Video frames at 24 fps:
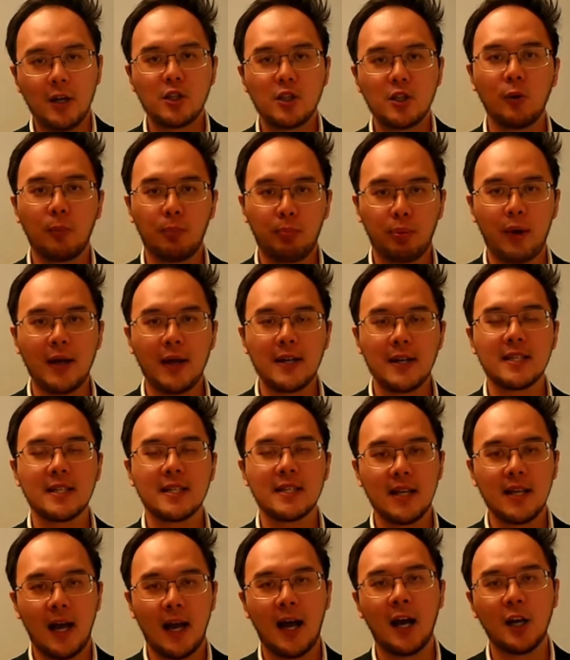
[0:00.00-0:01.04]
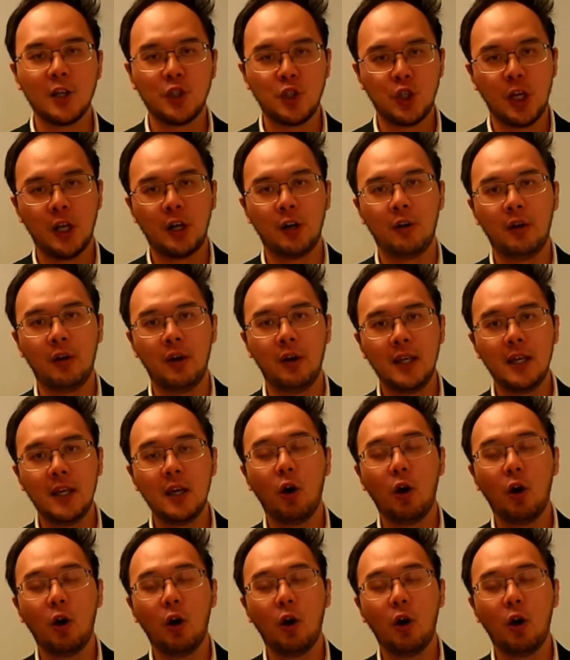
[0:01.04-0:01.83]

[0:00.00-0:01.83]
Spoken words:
So prices are generally,